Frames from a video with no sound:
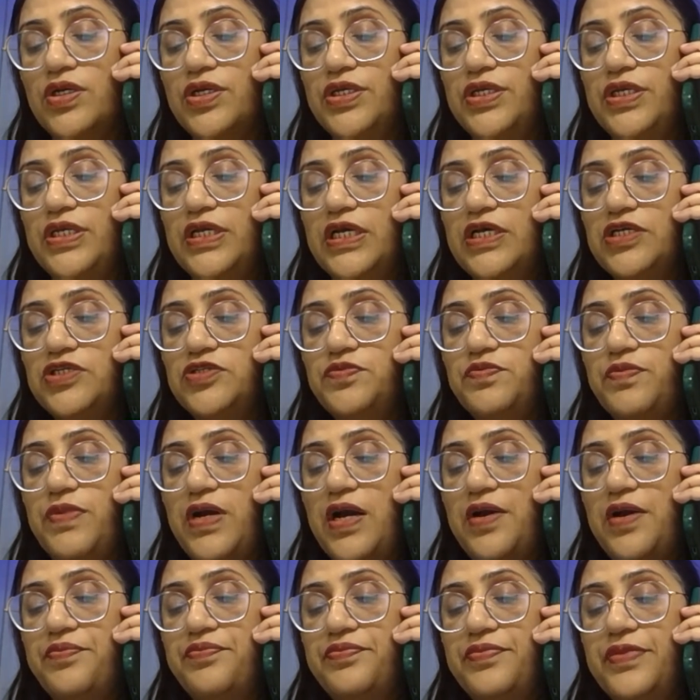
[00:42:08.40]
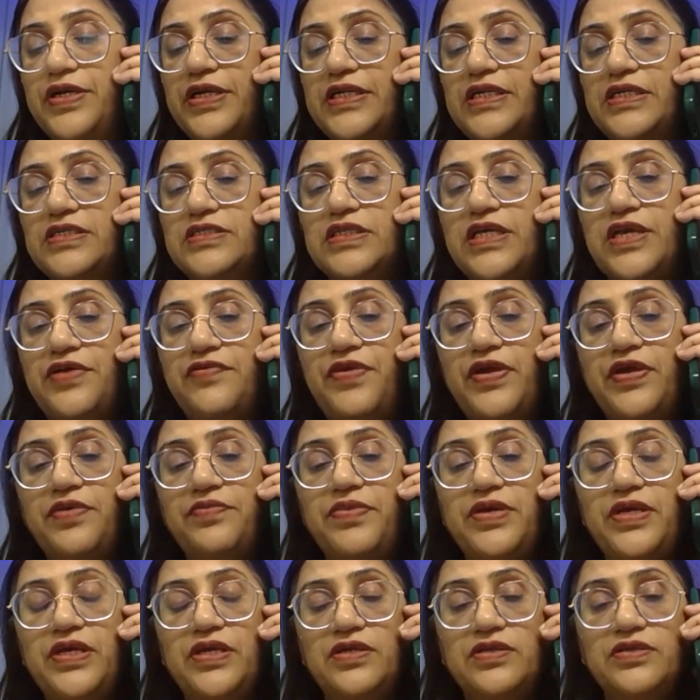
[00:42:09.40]
Yes, ma'am. It is giving
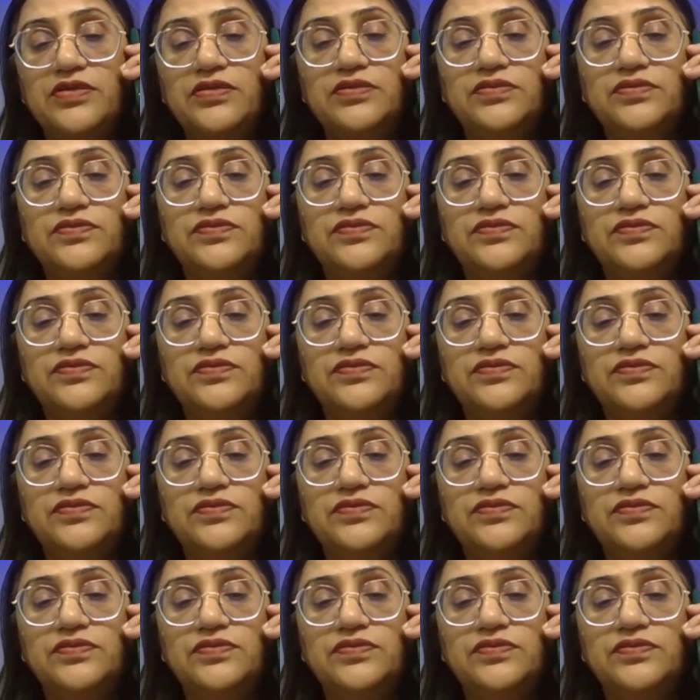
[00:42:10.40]
me.